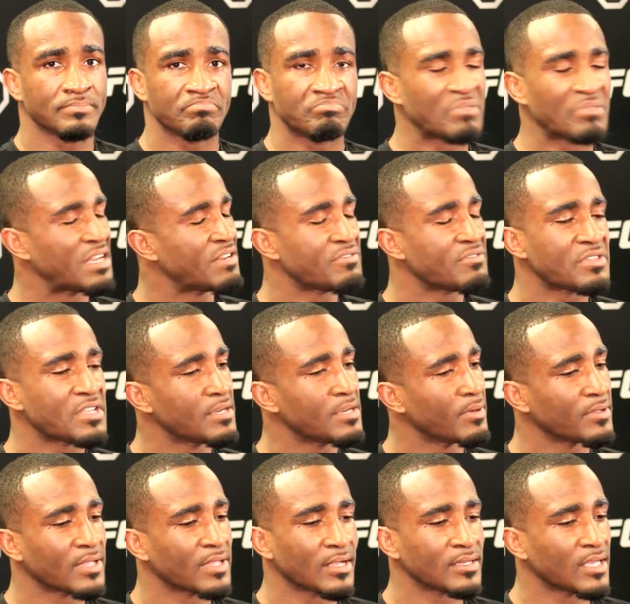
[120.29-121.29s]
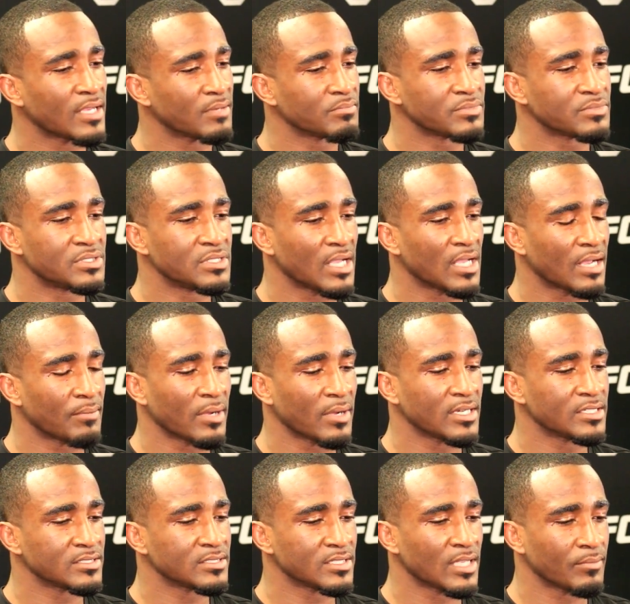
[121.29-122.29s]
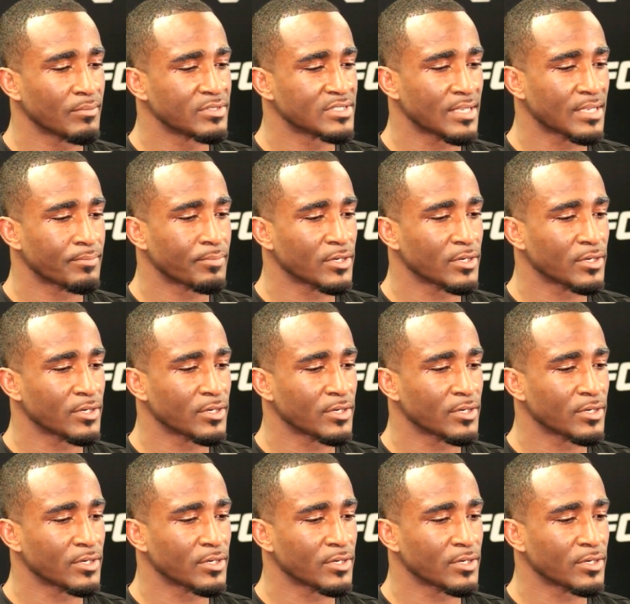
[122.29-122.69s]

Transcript: Not even thinking about that. I'm honestly the type of